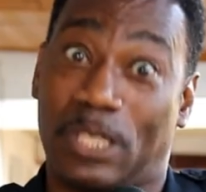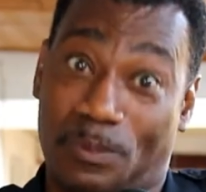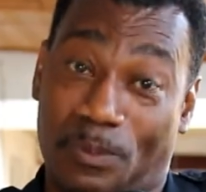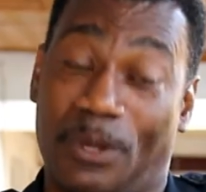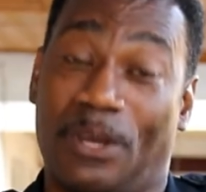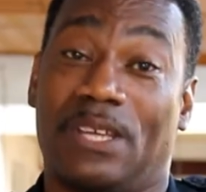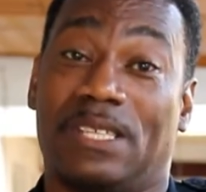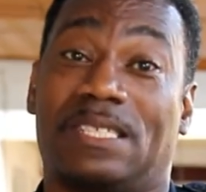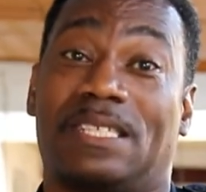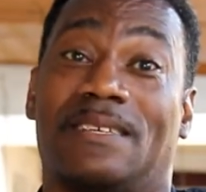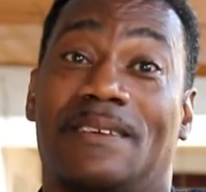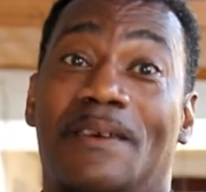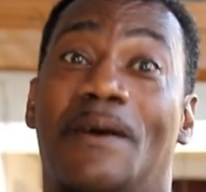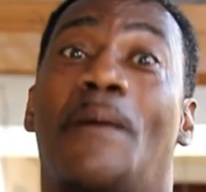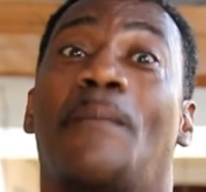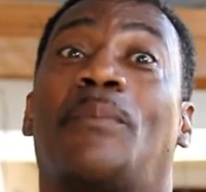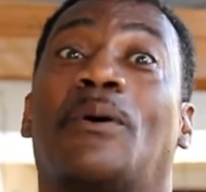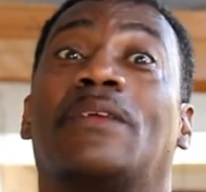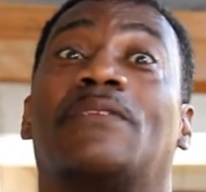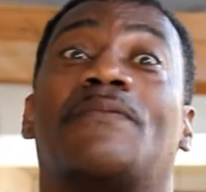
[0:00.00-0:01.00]
experience, to
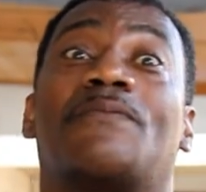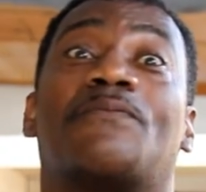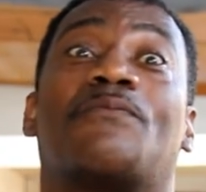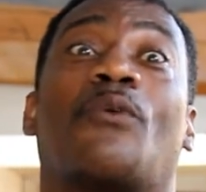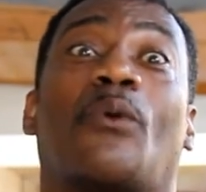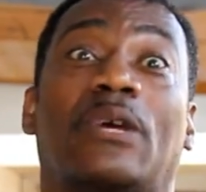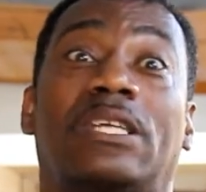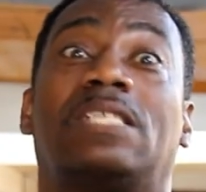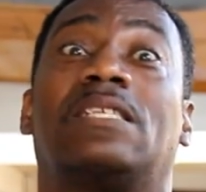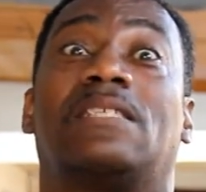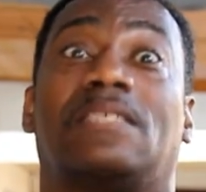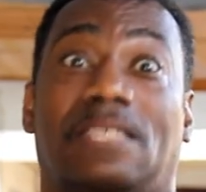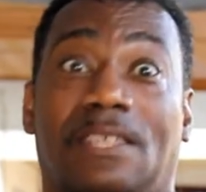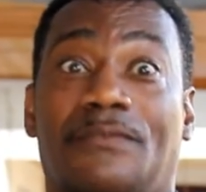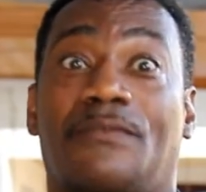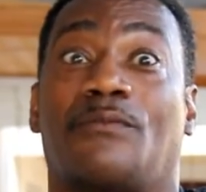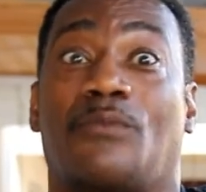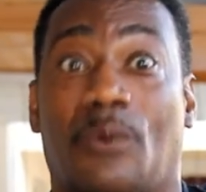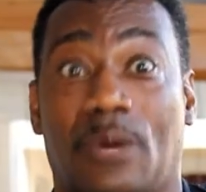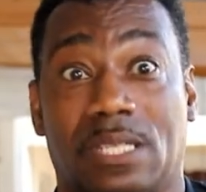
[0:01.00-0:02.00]
put voices,
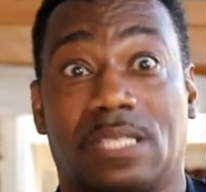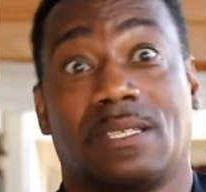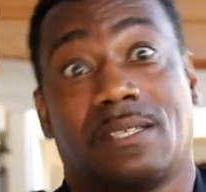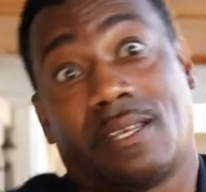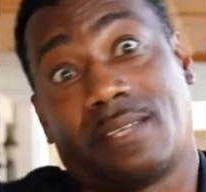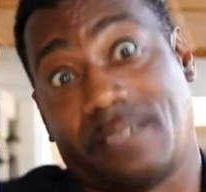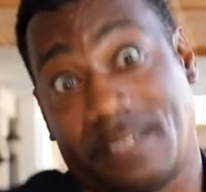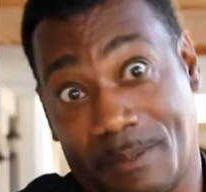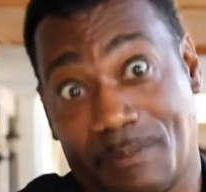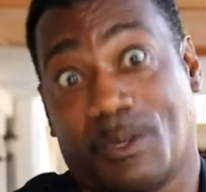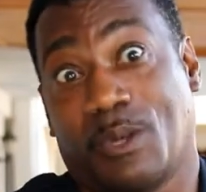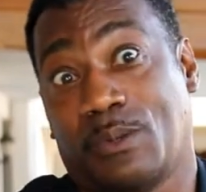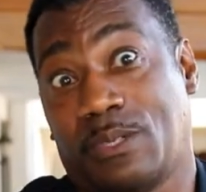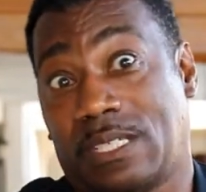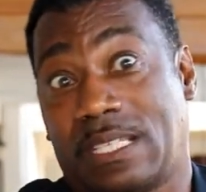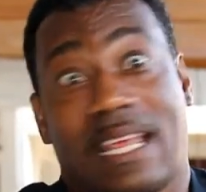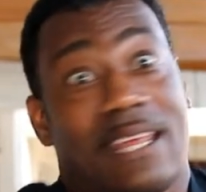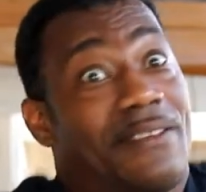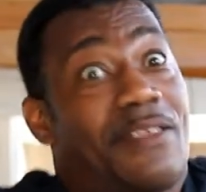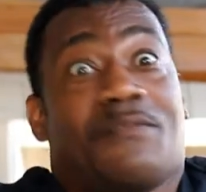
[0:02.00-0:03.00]
different voices under
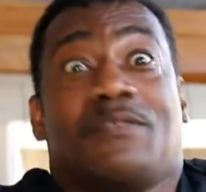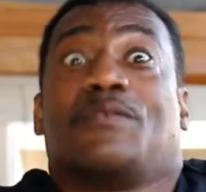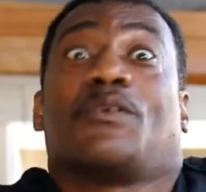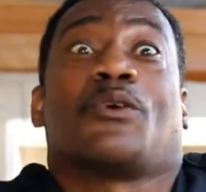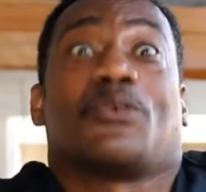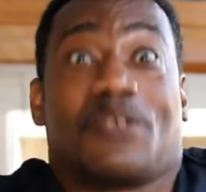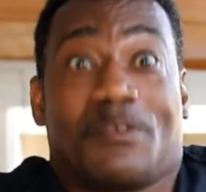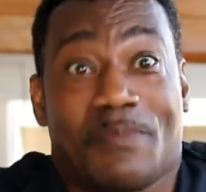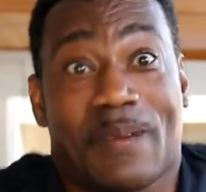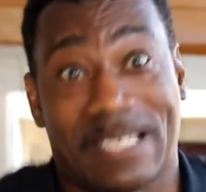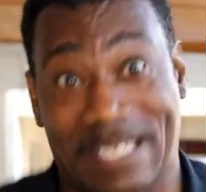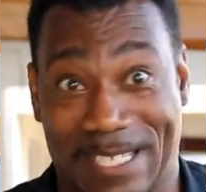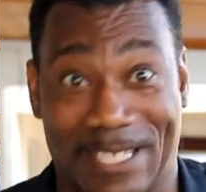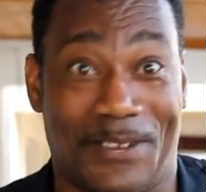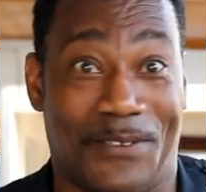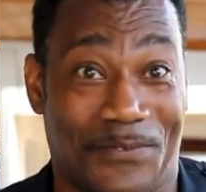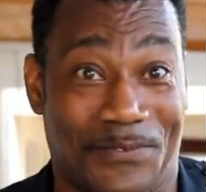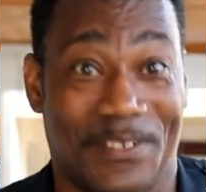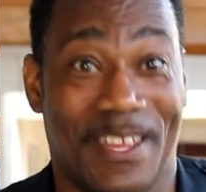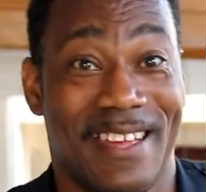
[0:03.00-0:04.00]
hypnosis. I never even heard it
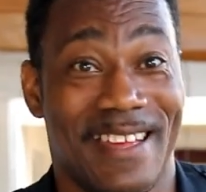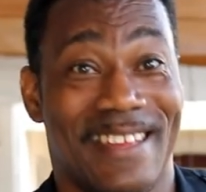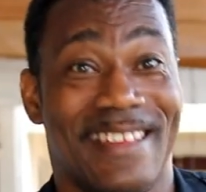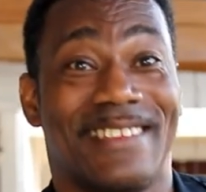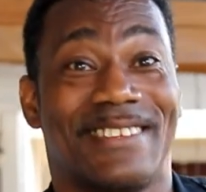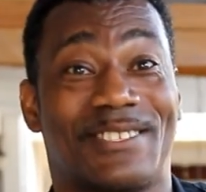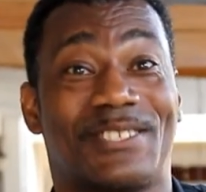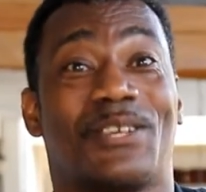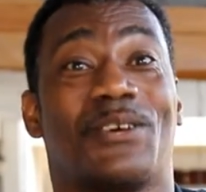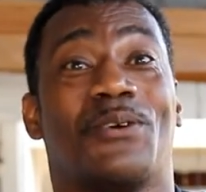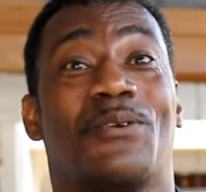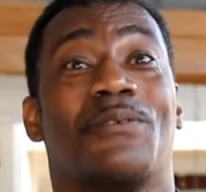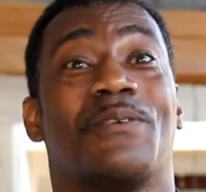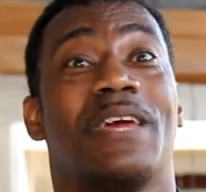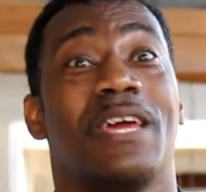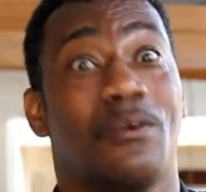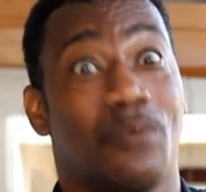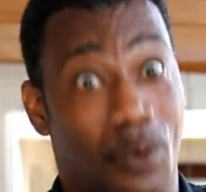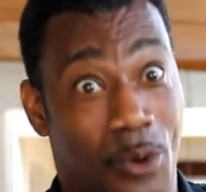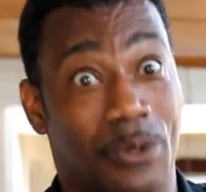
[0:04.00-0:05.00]
myself. So
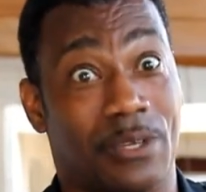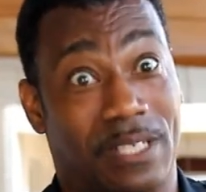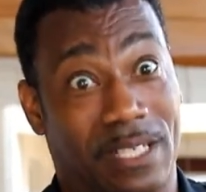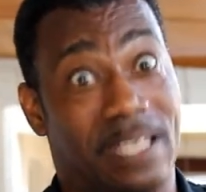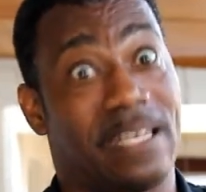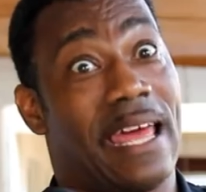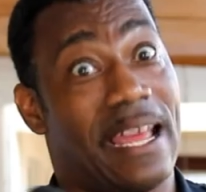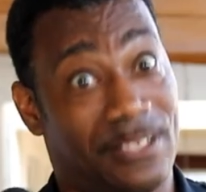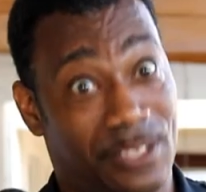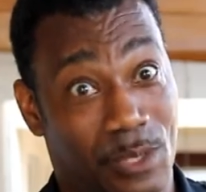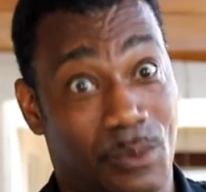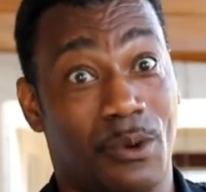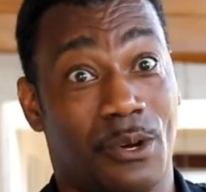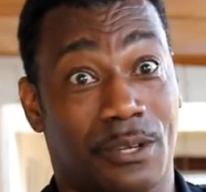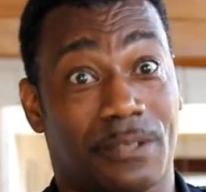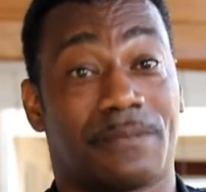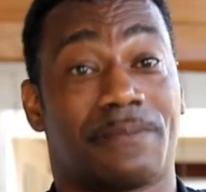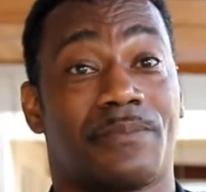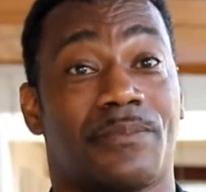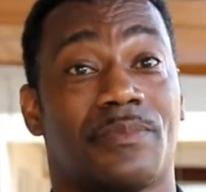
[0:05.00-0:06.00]
it worked. It actually
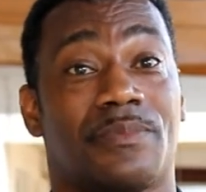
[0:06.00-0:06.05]
worked.